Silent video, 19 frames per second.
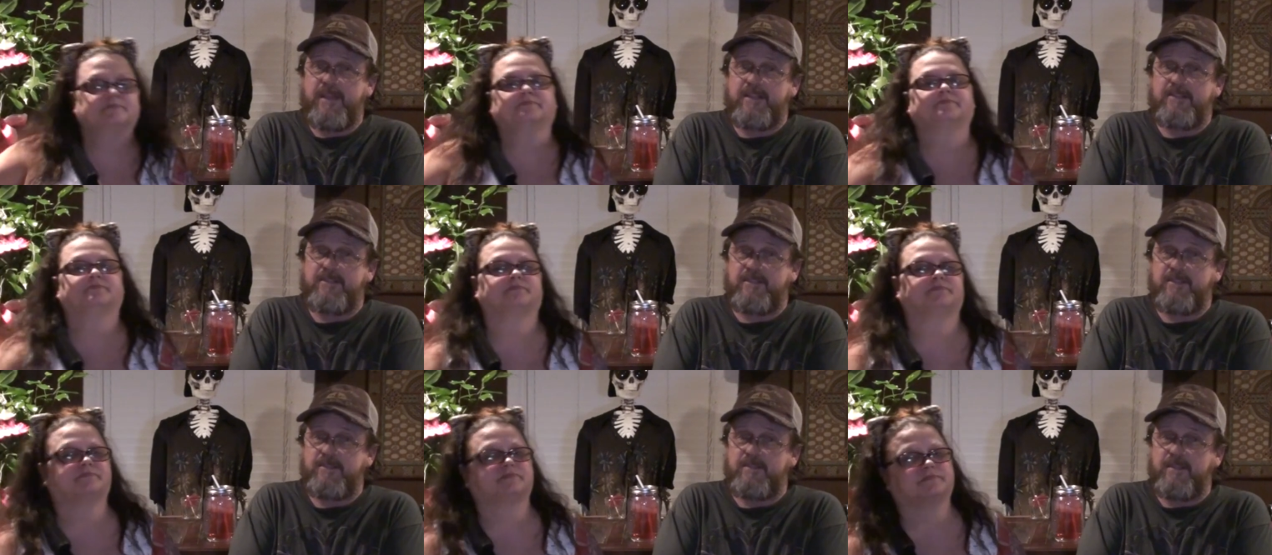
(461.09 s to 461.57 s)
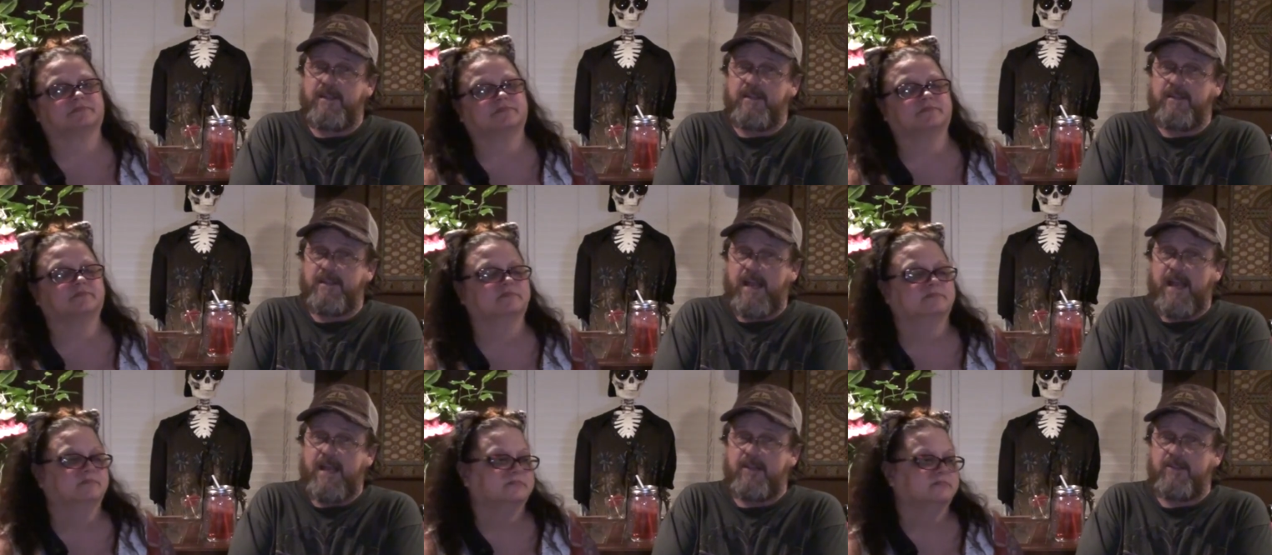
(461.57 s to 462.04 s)
Speaker 1: that's
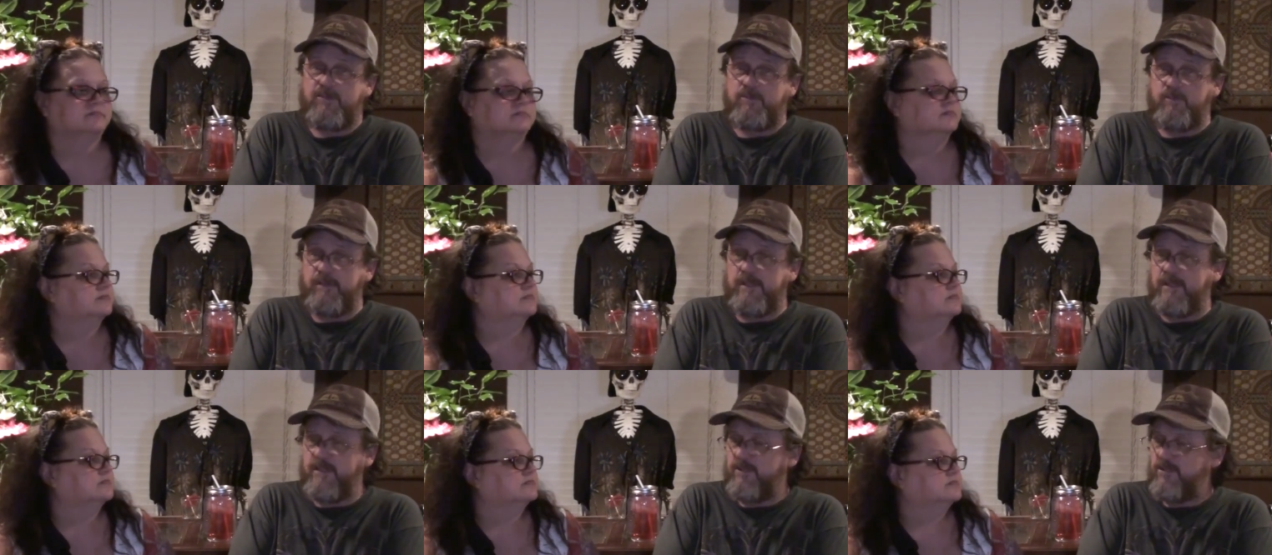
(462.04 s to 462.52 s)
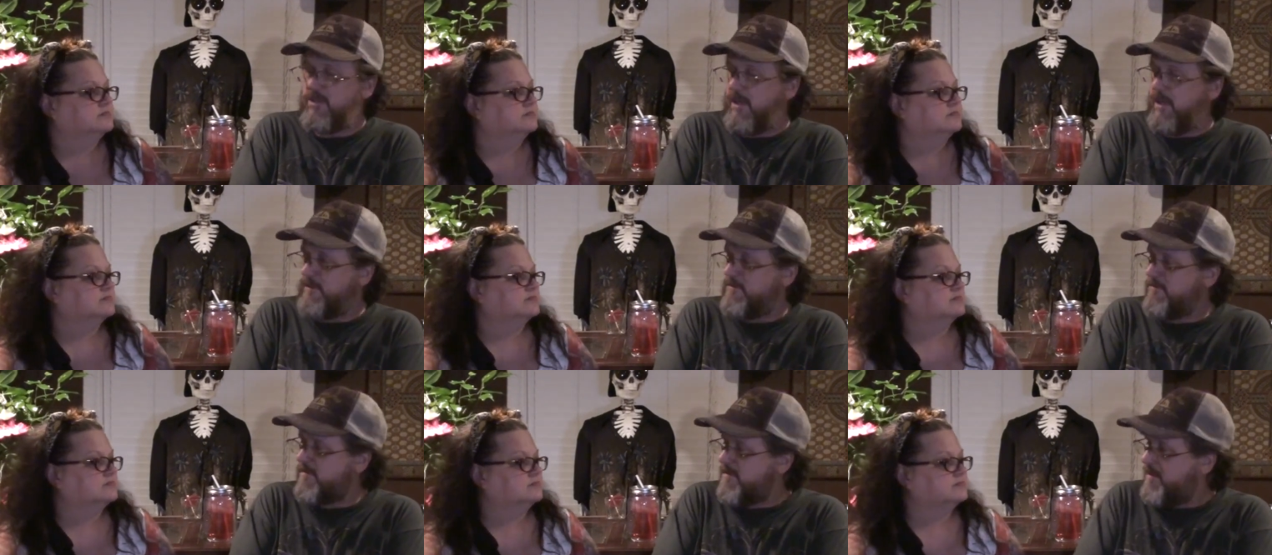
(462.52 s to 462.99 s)
actually a
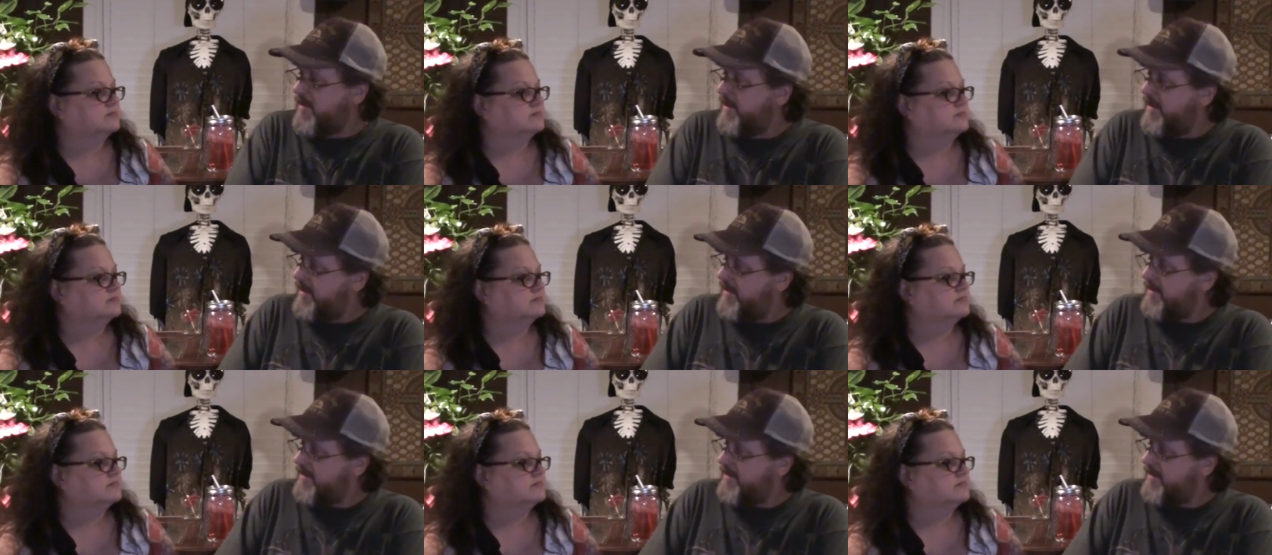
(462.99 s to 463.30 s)
genre. I